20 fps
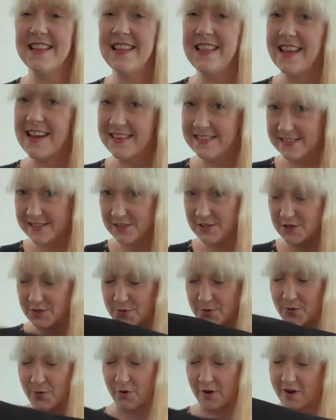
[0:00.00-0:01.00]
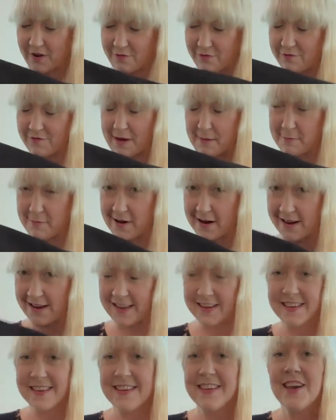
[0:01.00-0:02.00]
let's talk fabric.
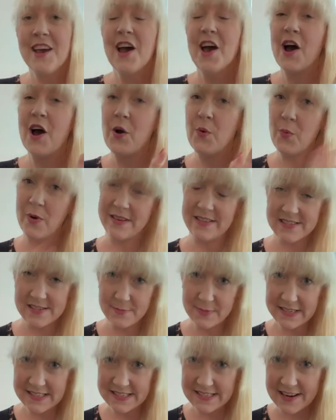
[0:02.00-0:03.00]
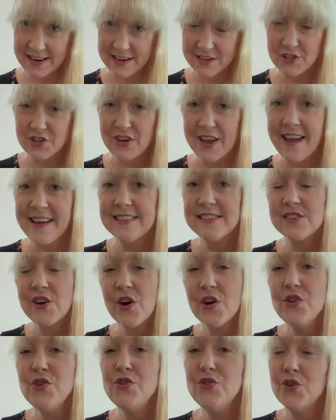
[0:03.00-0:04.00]
I went to my stash and
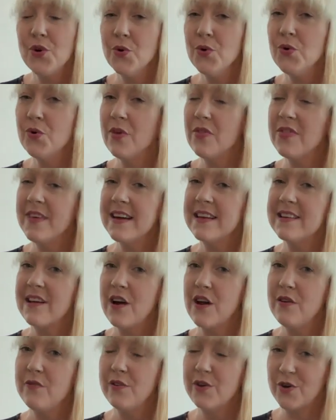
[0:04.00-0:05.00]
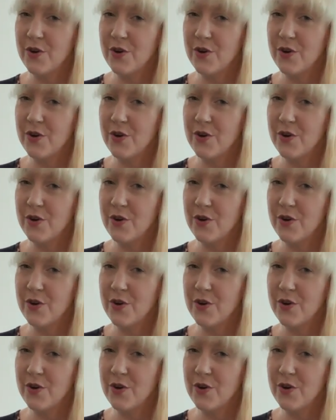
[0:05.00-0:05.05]
I know that I've